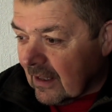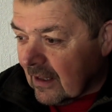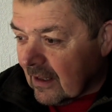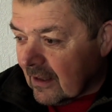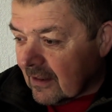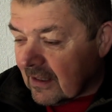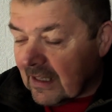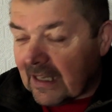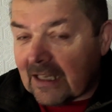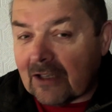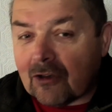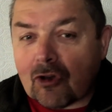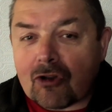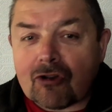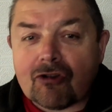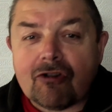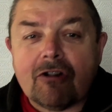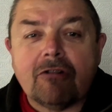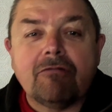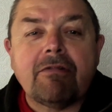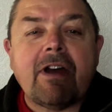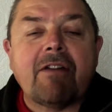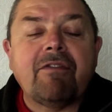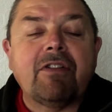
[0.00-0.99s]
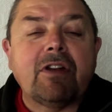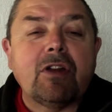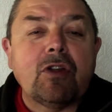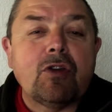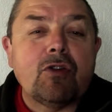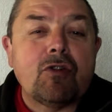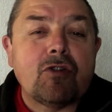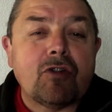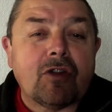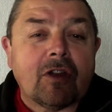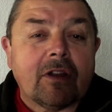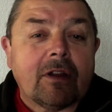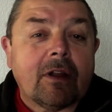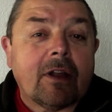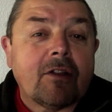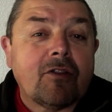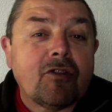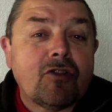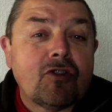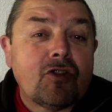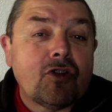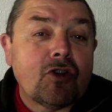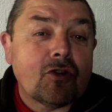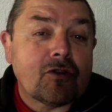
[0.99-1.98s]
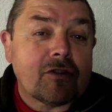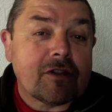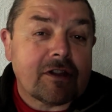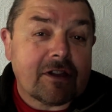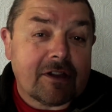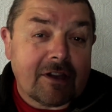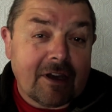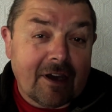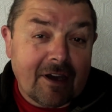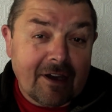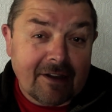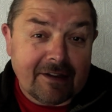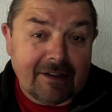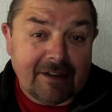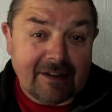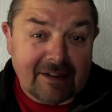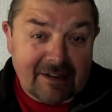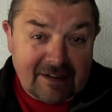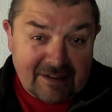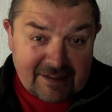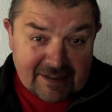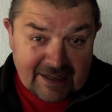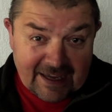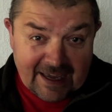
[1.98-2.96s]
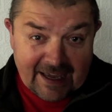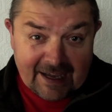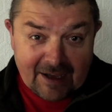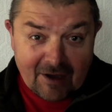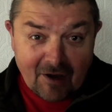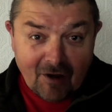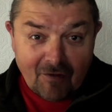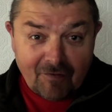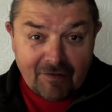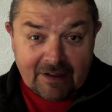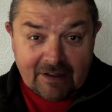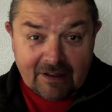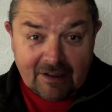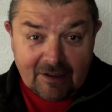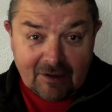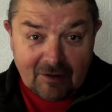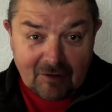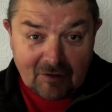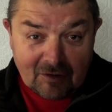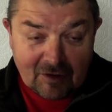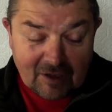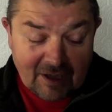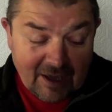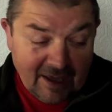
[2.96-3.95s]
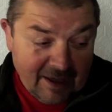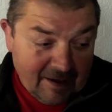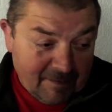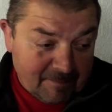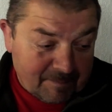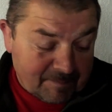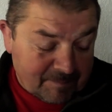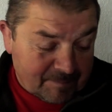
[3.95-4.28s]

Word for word: the Industrial Revolution had just started to take off in the UK.